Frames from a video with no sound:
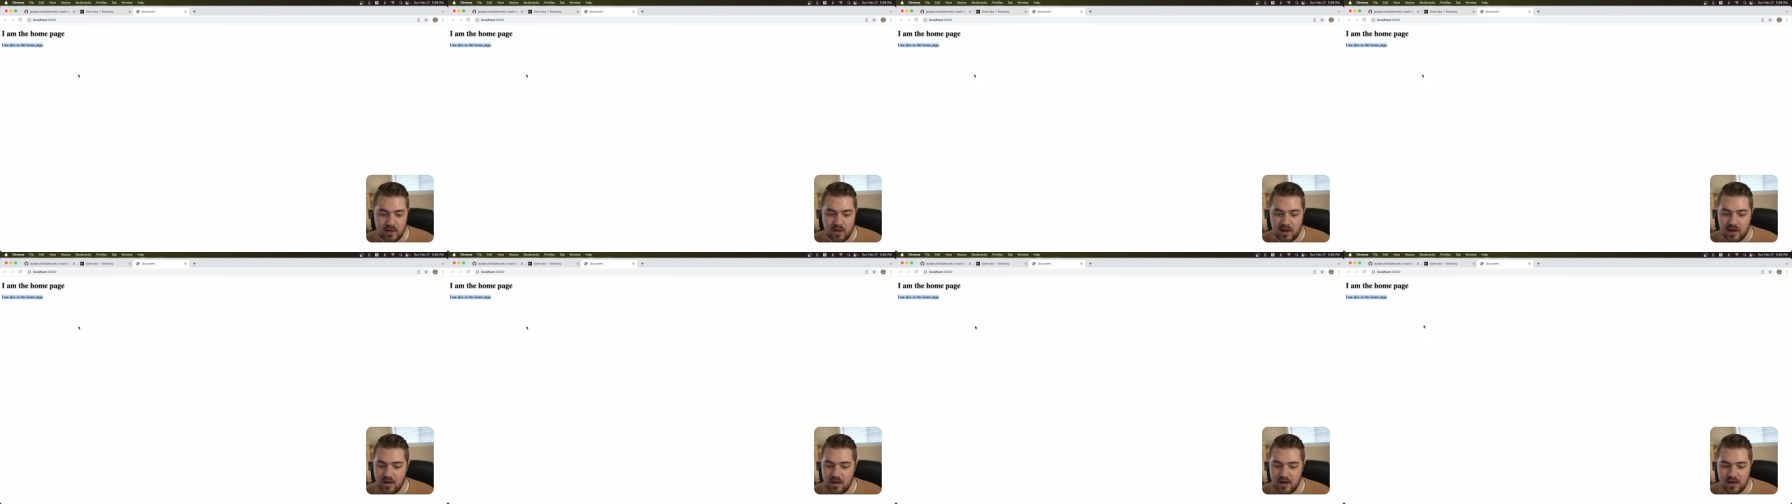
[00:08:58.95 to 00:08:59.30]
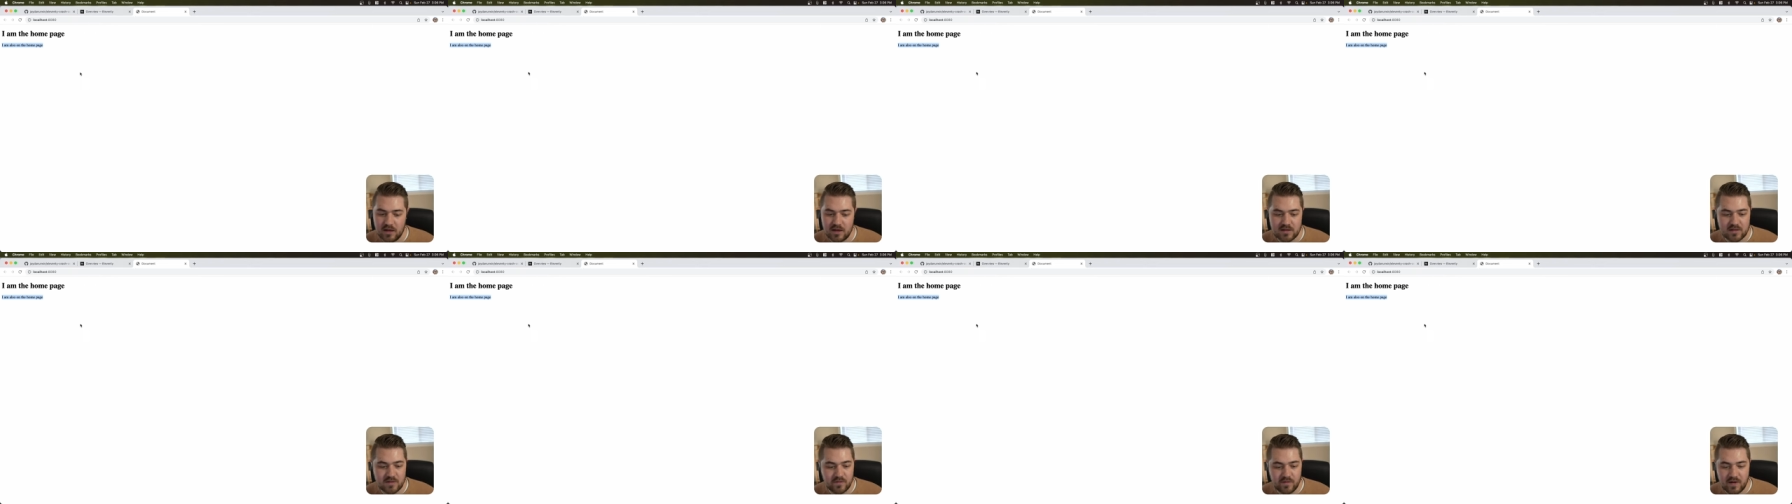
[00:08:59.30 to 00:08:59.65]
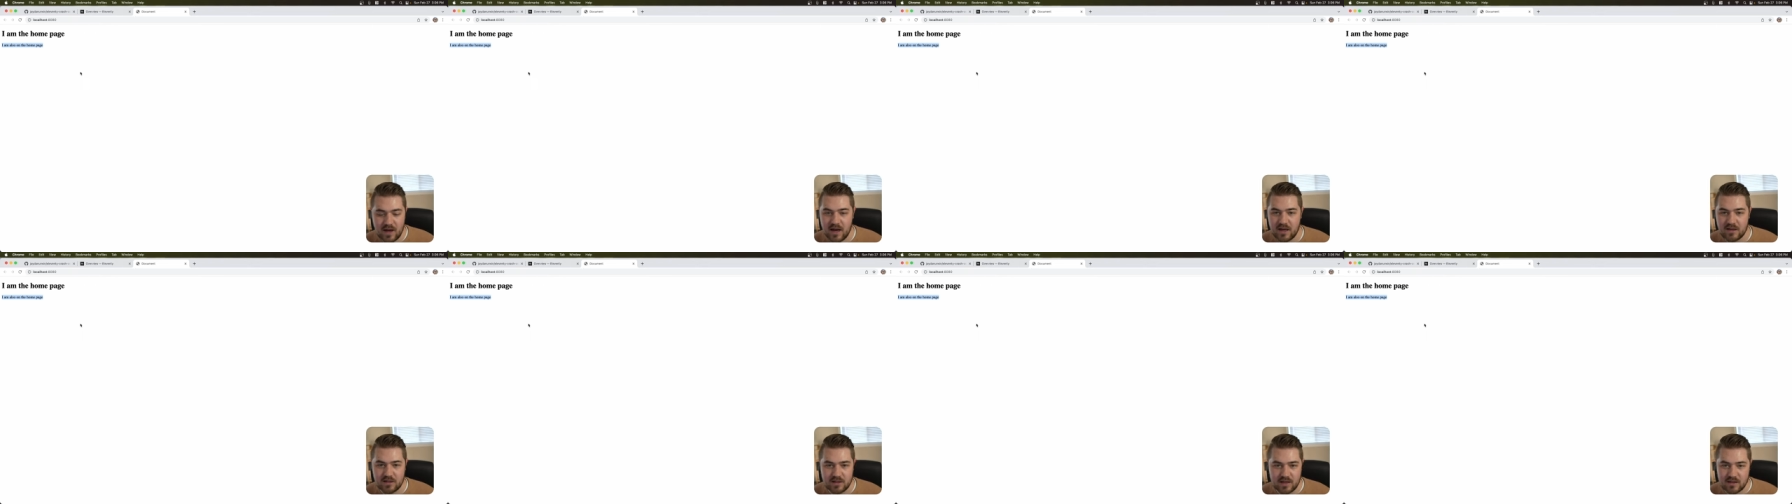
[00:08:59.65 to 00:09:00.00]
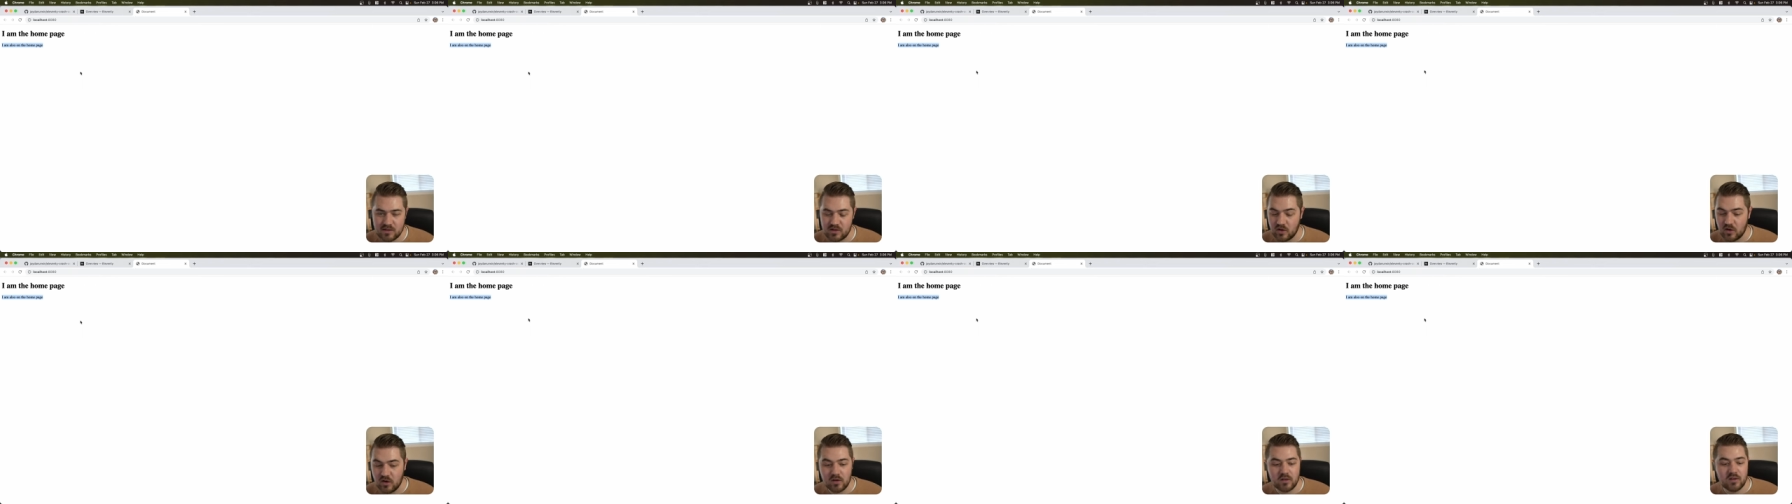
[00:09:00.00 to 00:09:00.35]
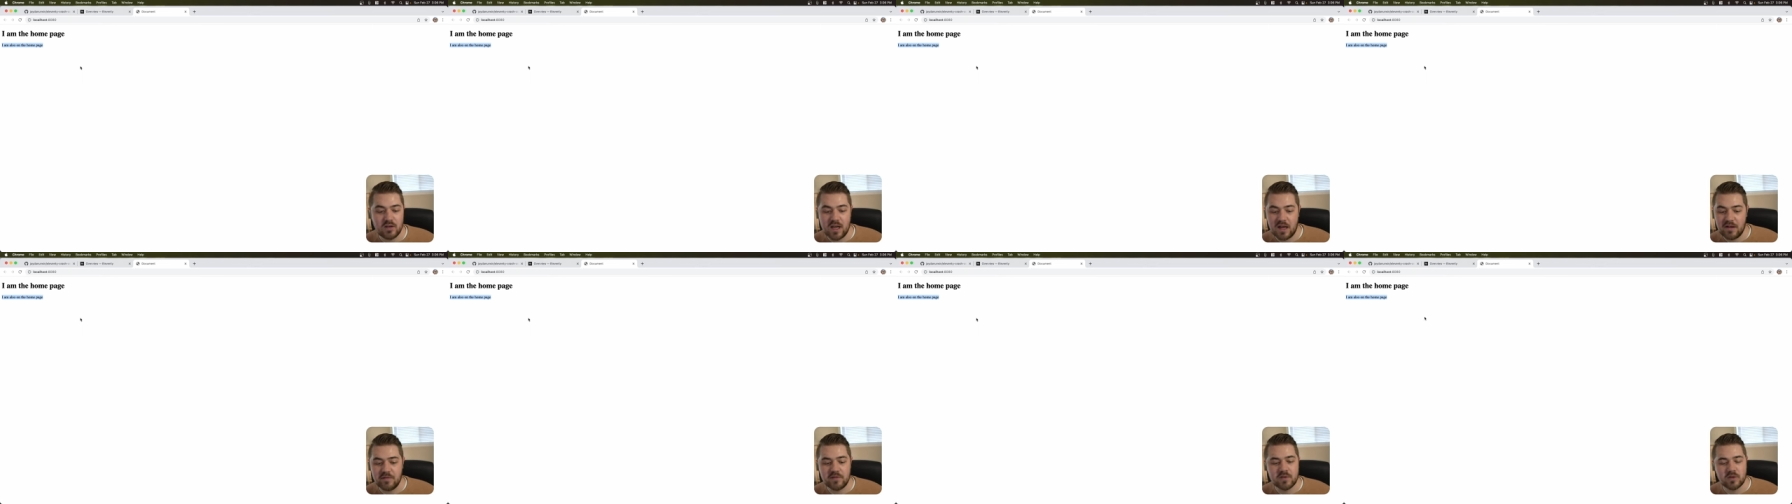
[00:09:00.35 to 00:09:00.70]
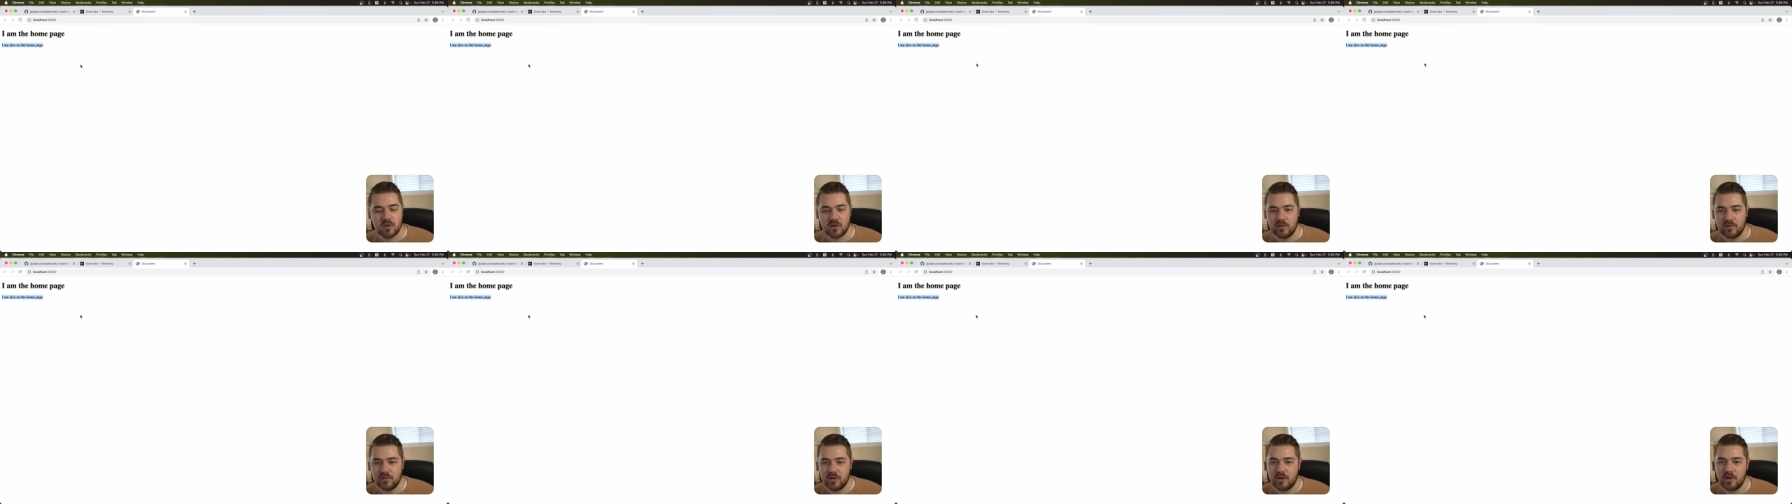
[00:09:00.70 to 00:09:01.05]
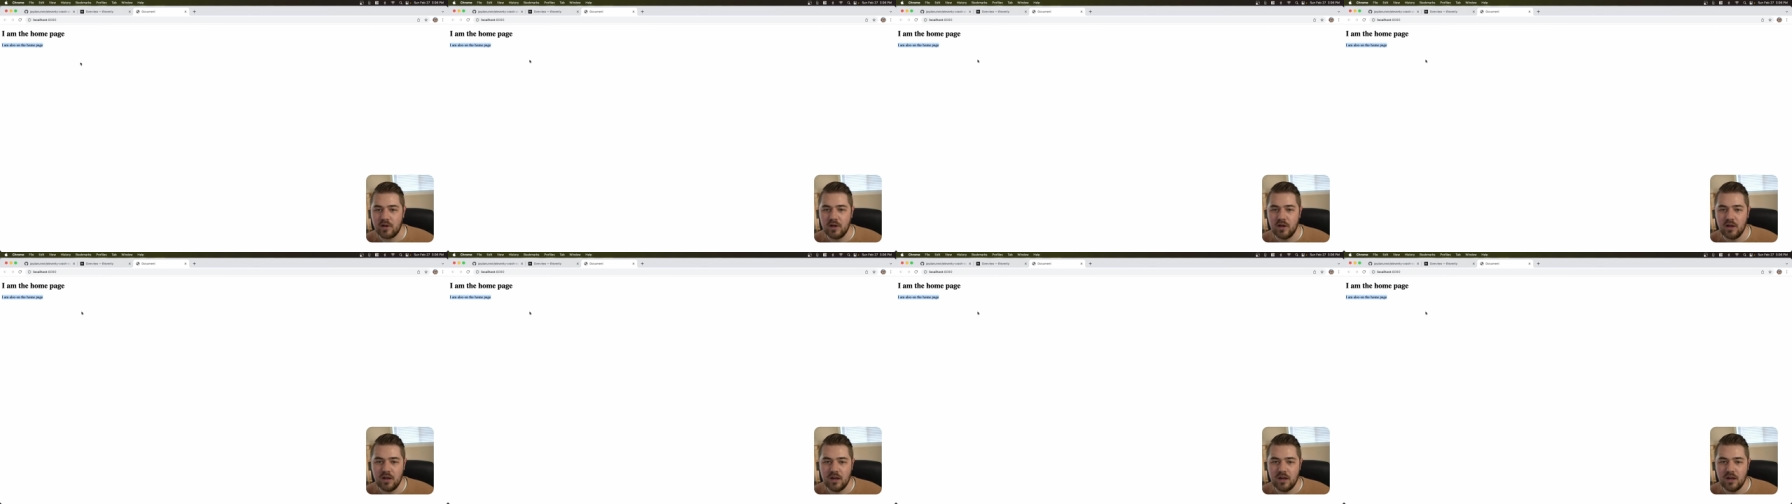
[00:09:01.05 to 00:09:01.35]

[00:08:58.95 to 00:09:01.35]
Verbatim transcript: that it is fast as a good dev server